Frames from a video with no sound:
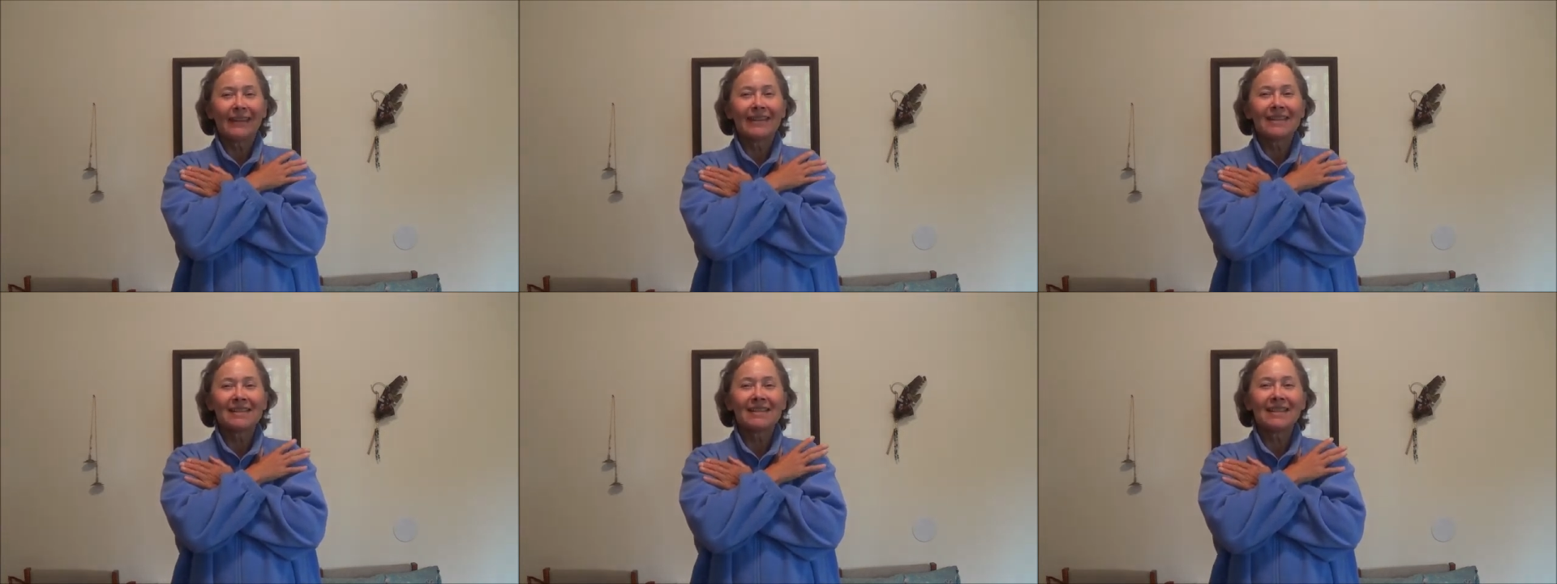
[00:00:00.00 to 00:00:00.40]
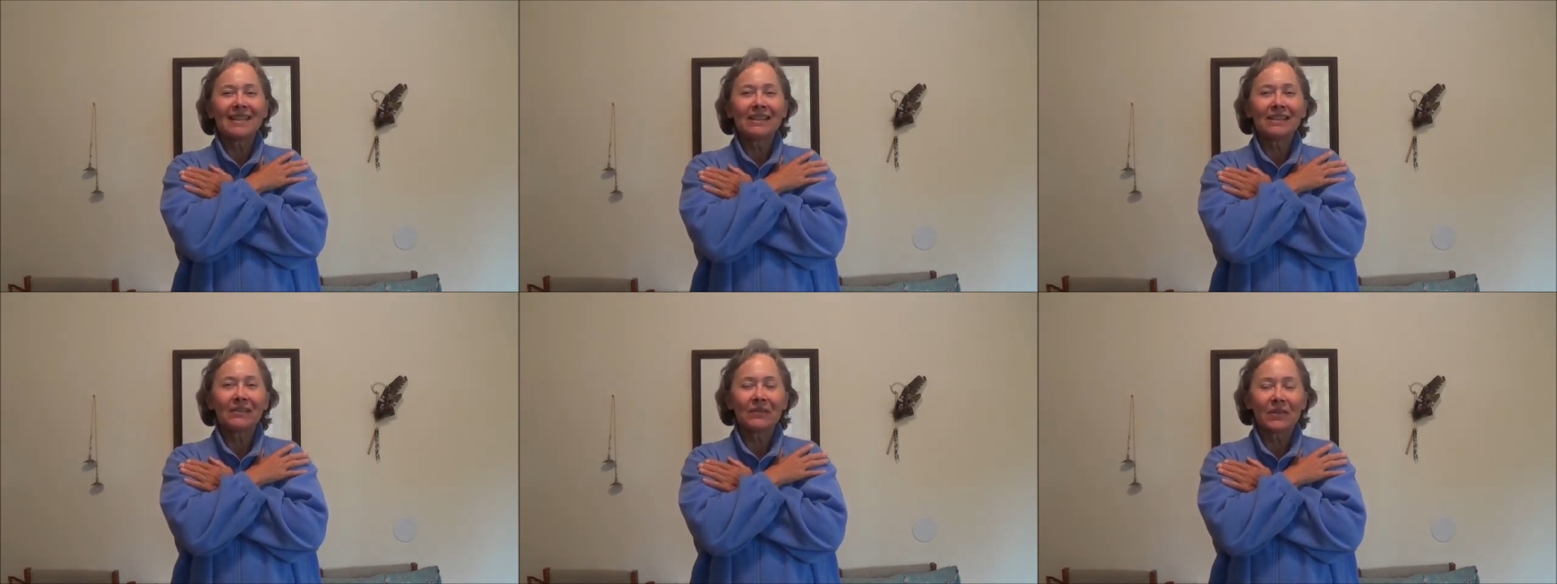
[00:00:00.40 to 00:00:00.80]
The
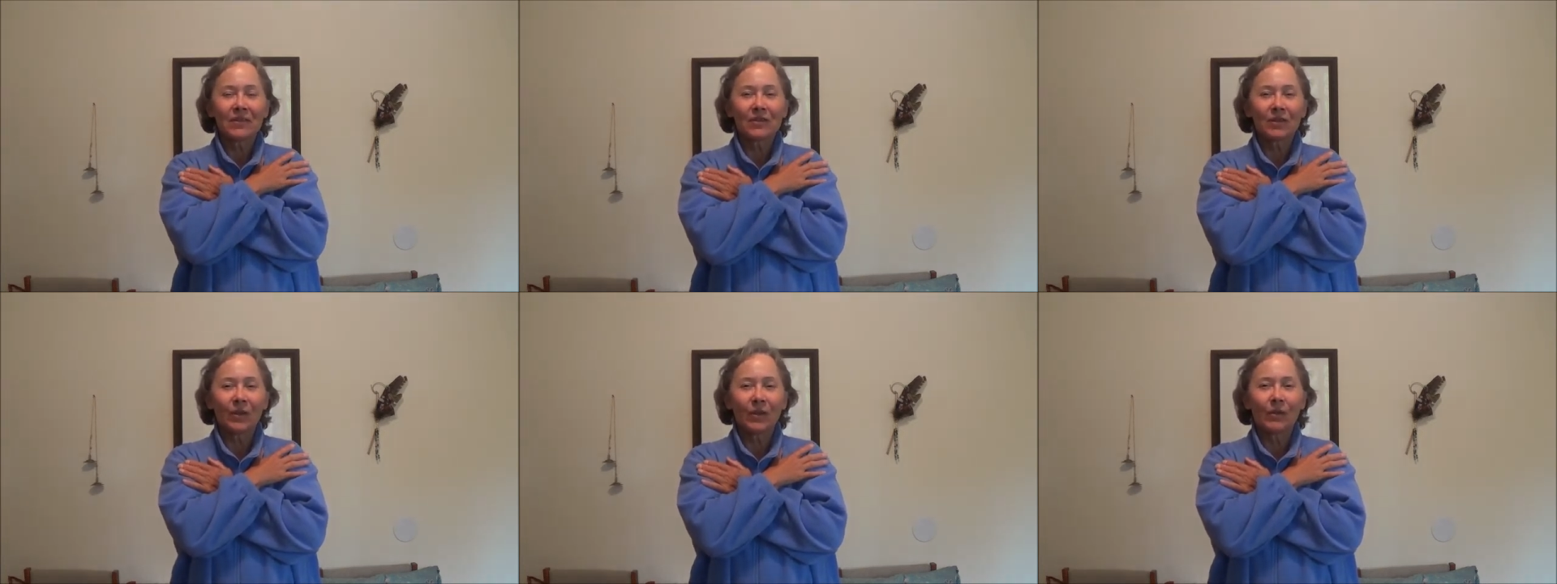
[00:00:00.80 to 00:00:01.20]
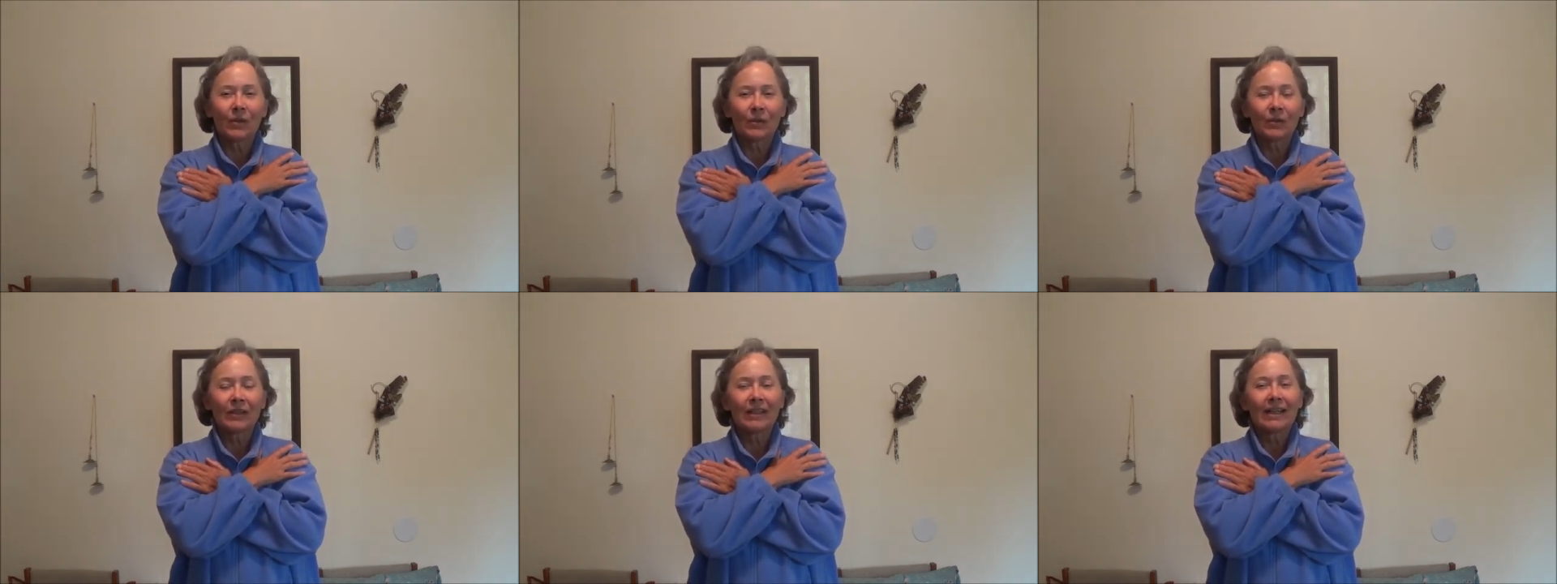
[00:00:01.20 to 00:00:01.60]
seat of the
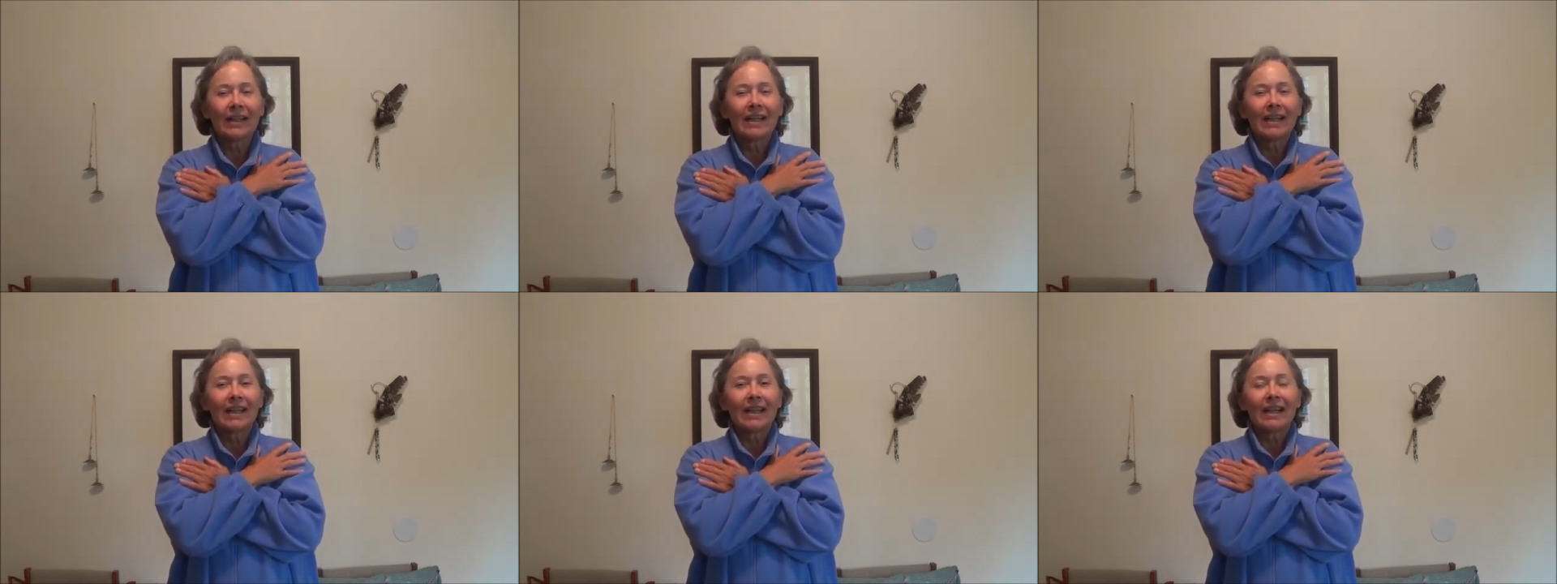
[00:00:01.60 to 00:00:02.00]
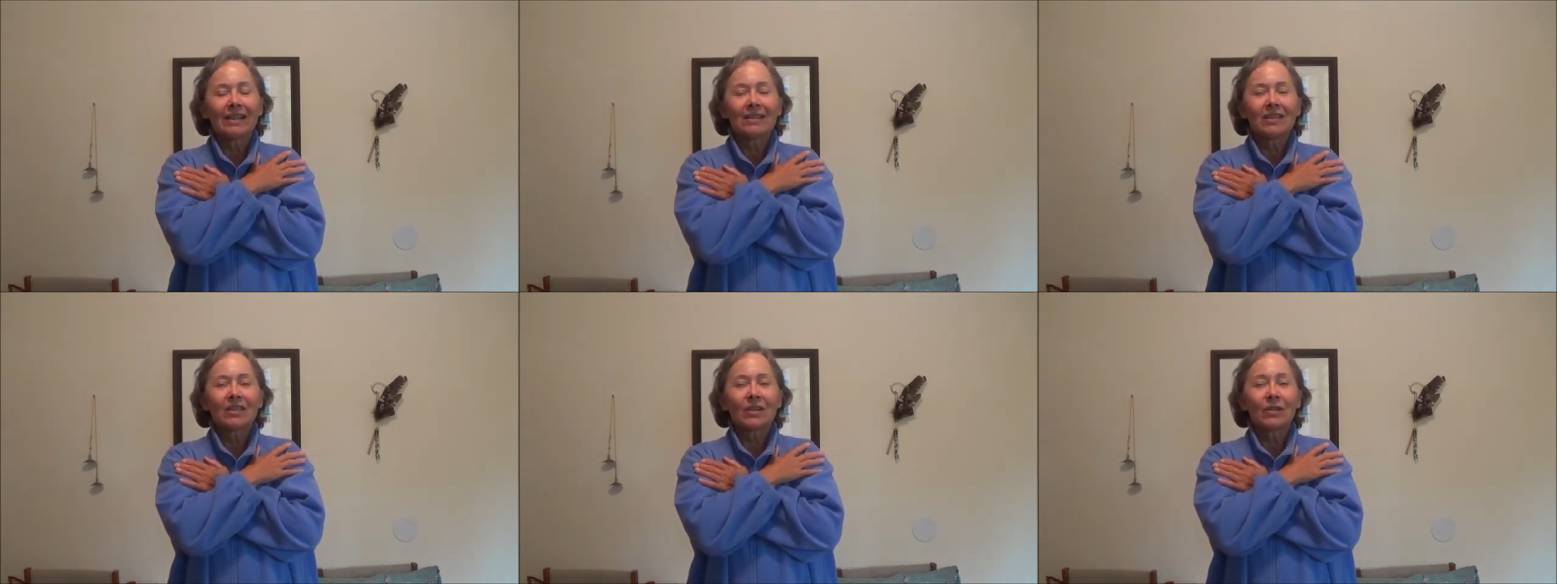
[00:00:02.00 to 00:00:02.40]
soul.
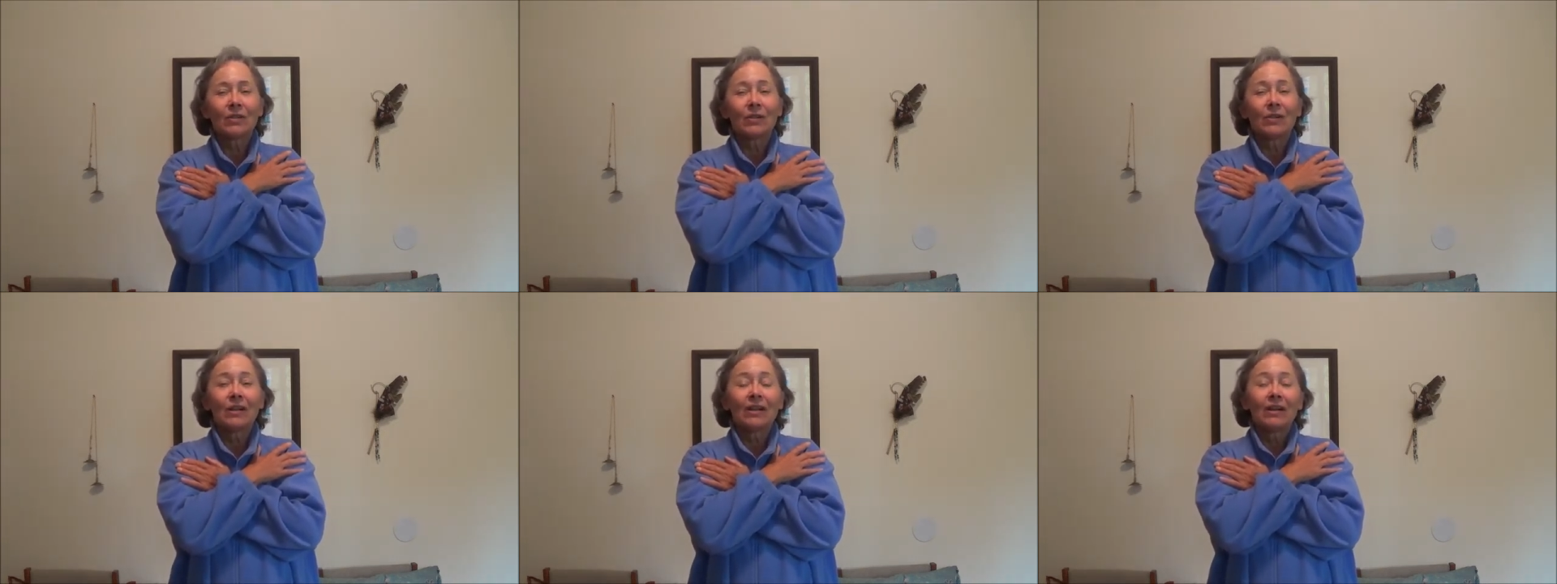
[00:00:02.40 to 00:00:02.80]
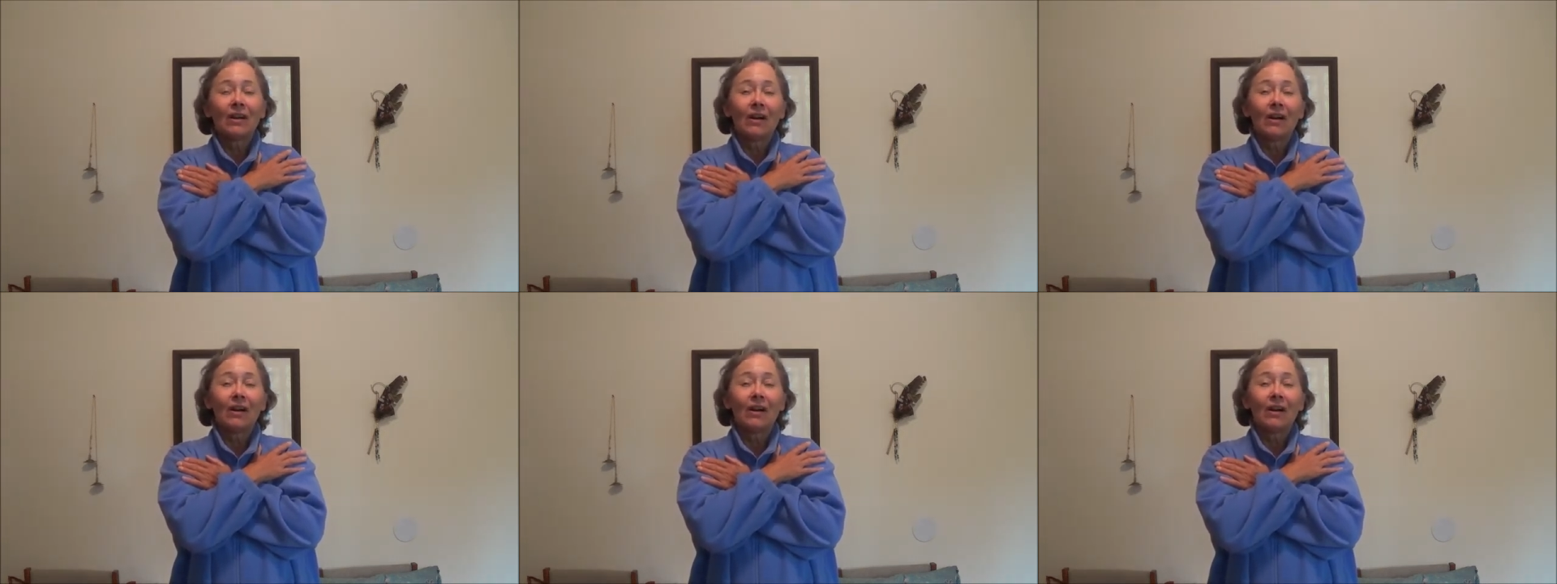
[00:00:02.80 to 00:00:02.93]
And so